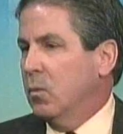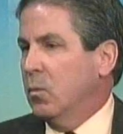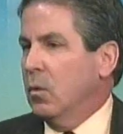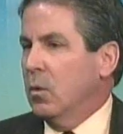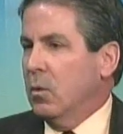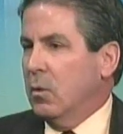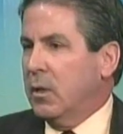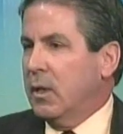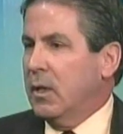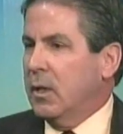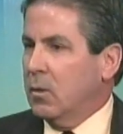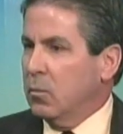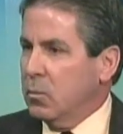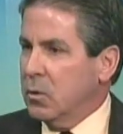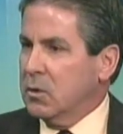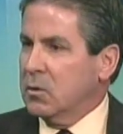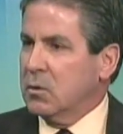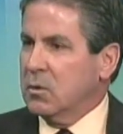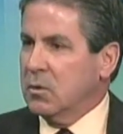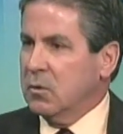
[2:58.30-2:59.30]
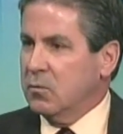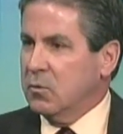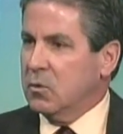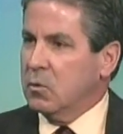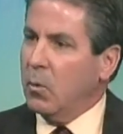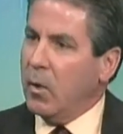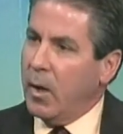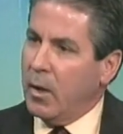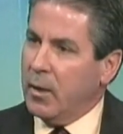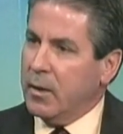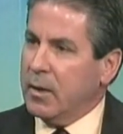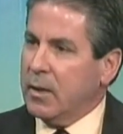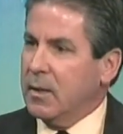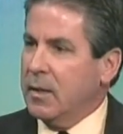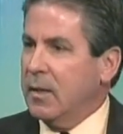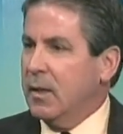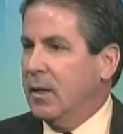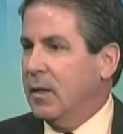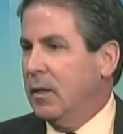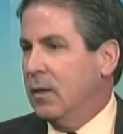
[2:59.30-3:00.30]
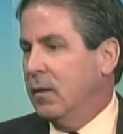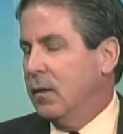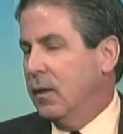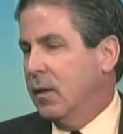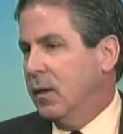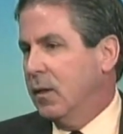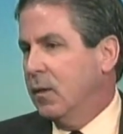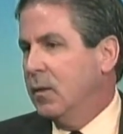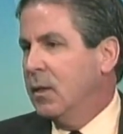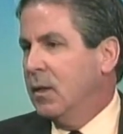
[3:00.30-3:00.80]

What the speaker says: but we're looking at risks of swelling and